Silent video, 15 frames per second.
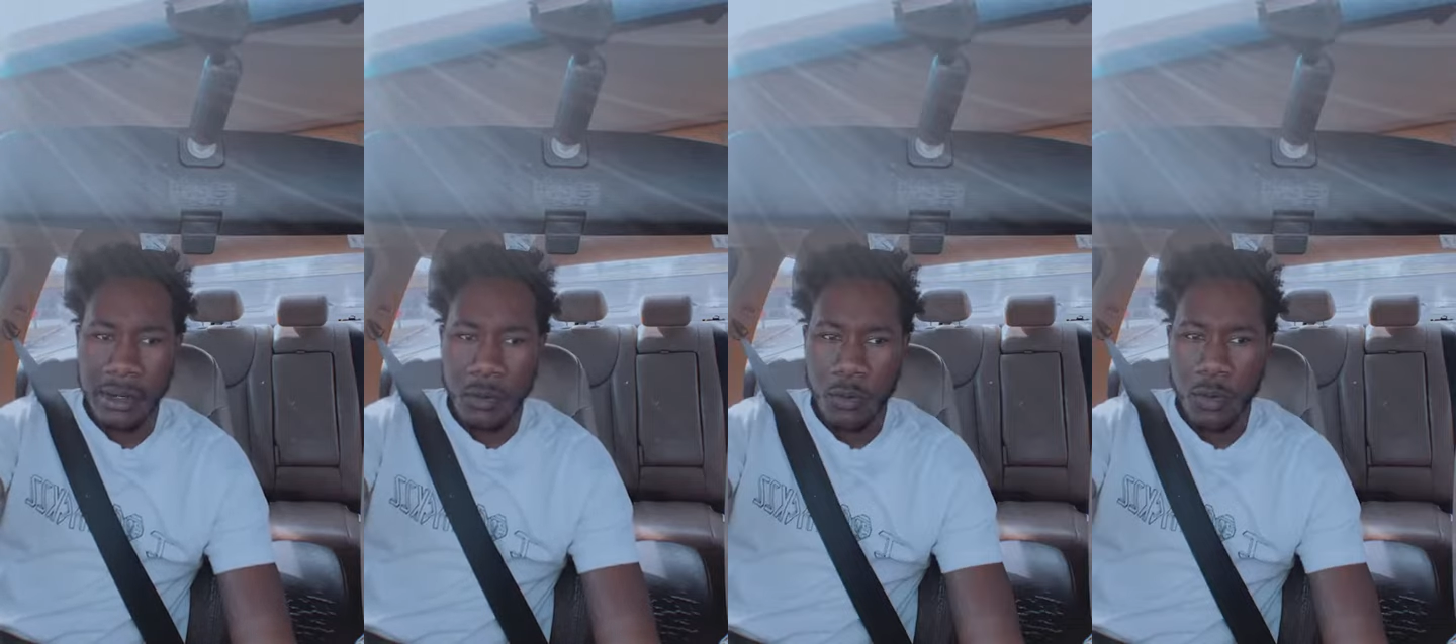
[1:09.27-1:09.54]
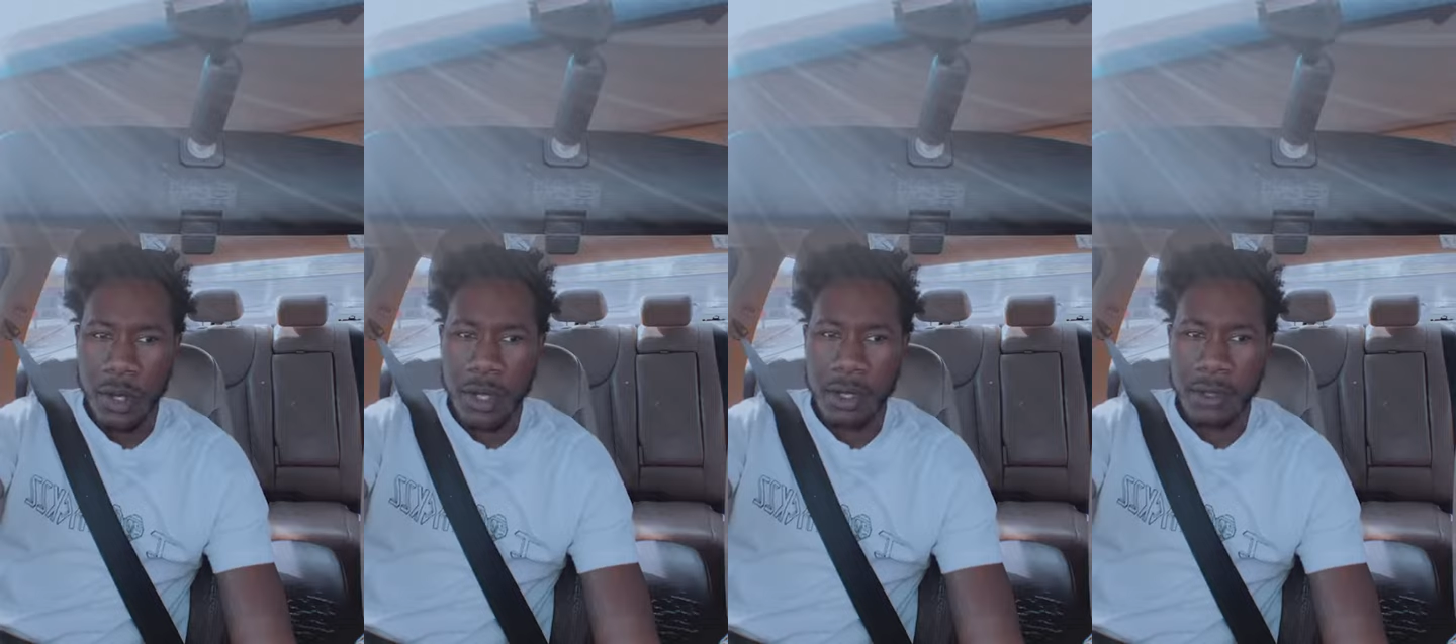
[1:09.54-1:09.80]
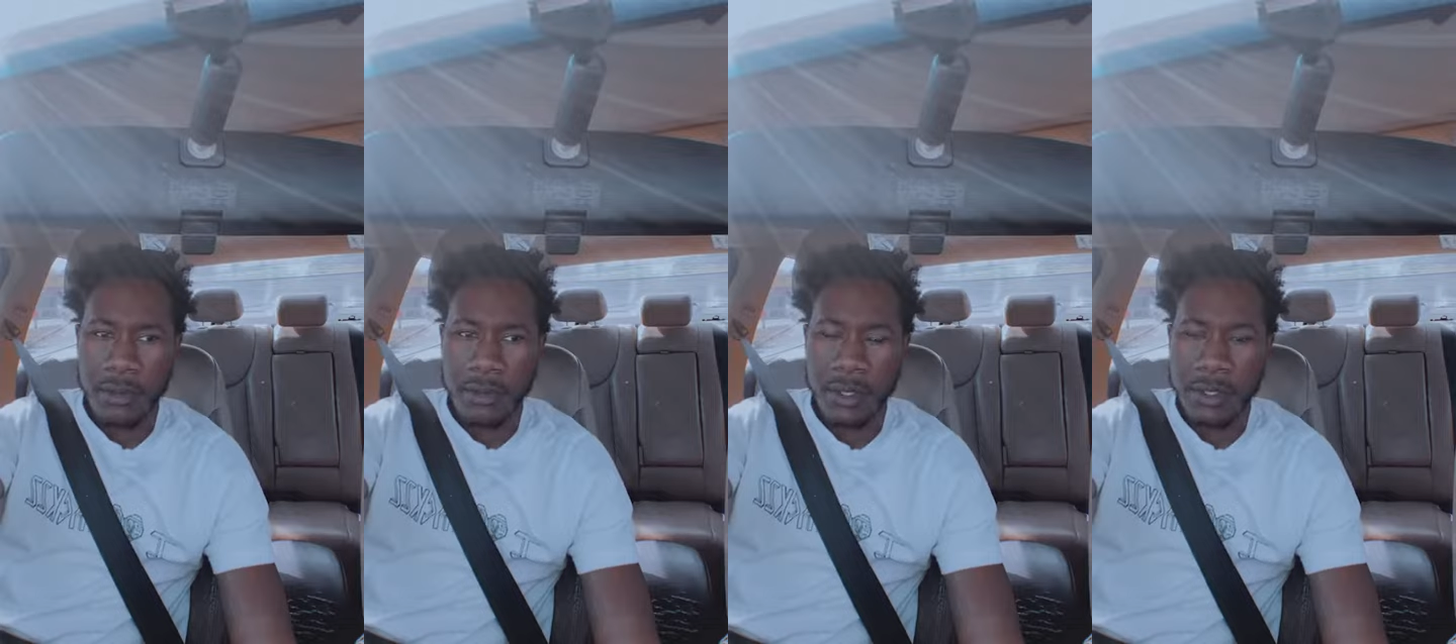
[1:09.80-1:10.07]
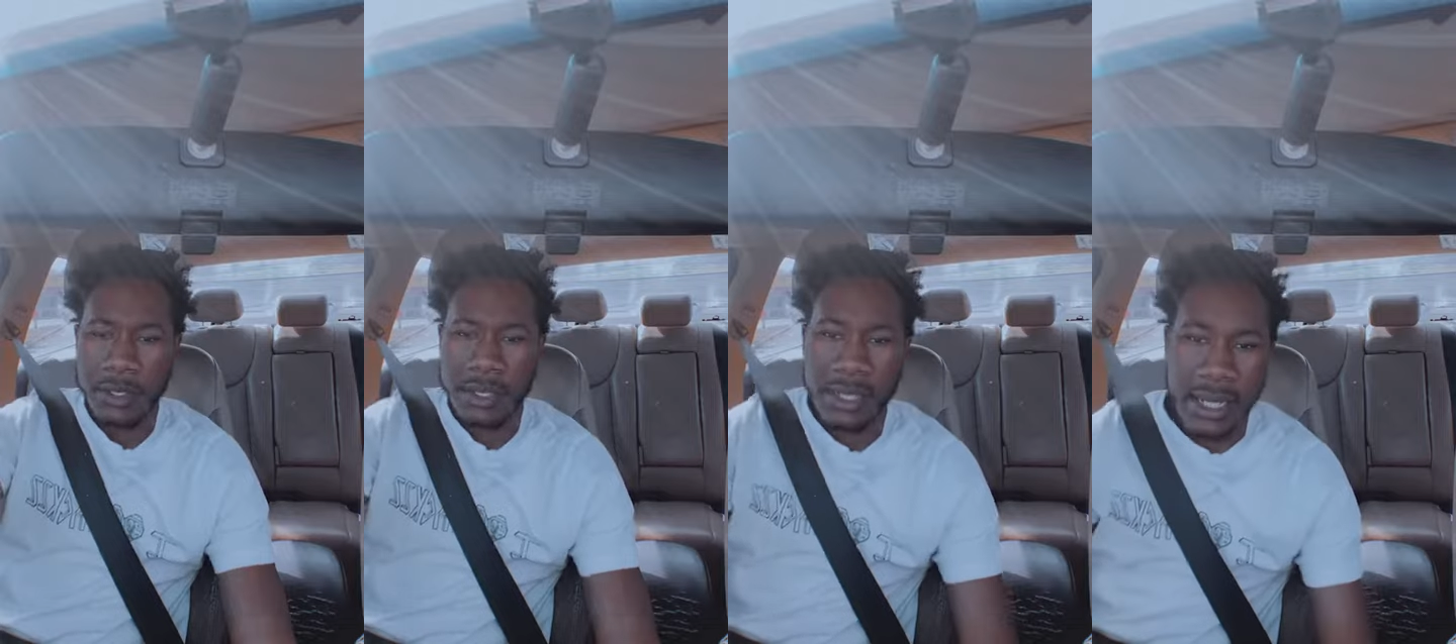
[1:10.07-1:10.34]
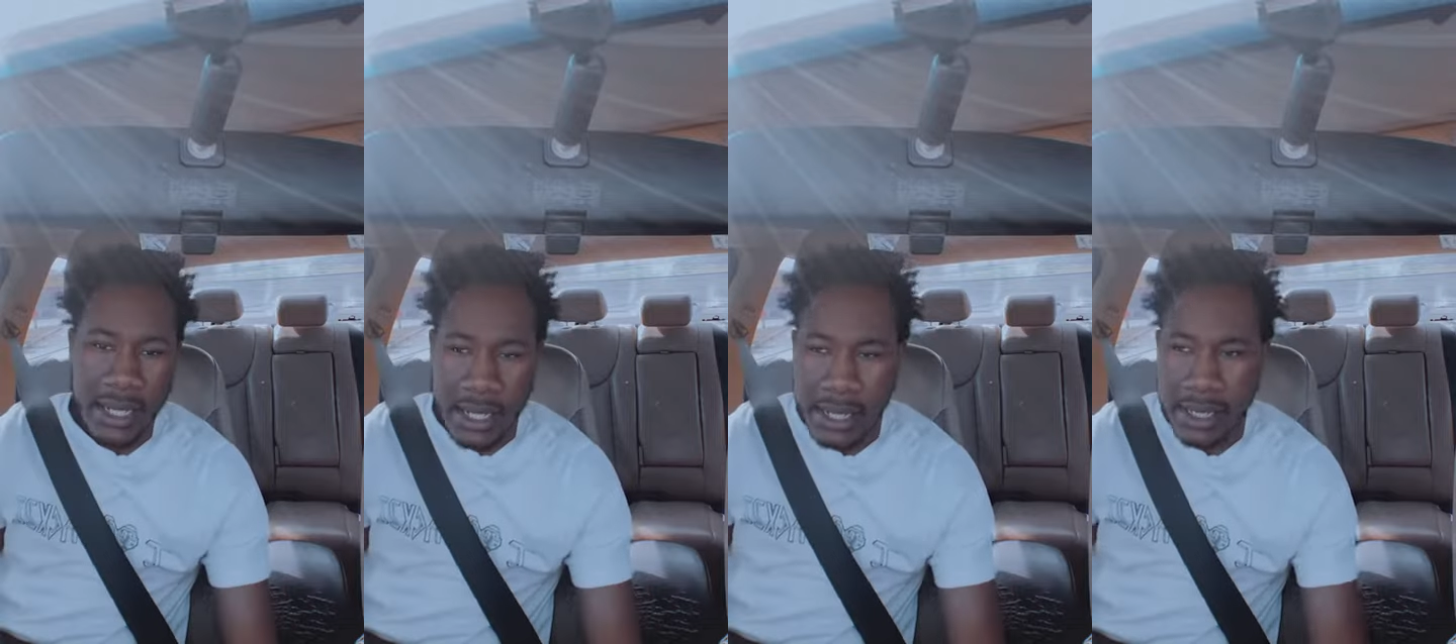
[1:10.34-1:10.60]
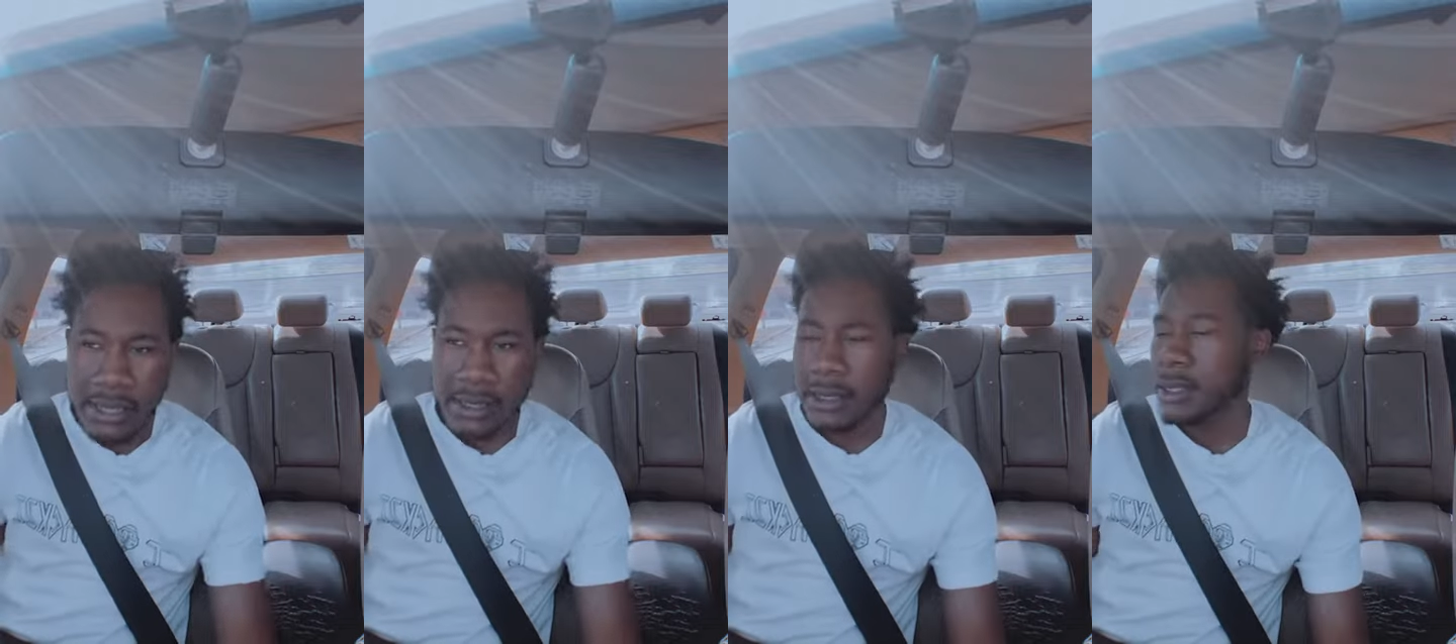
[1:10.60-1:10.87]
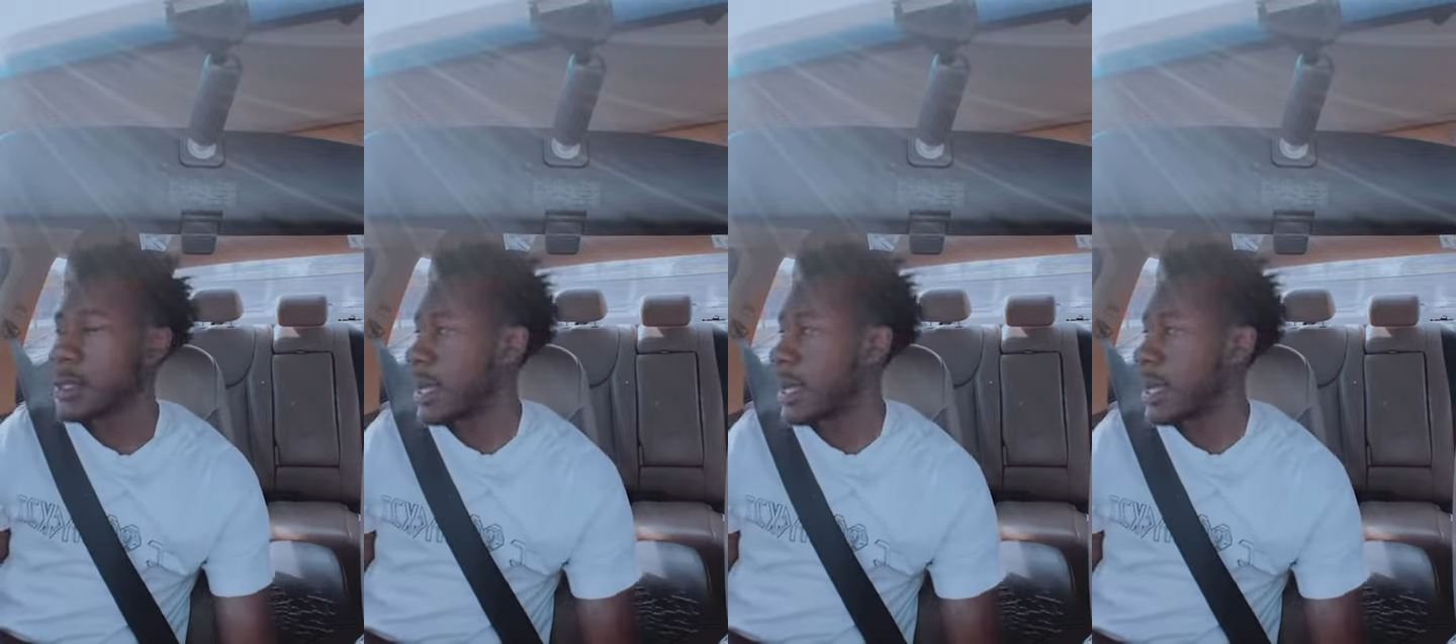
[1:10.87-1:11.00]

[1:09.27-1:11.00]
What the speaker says: when they're just idiots.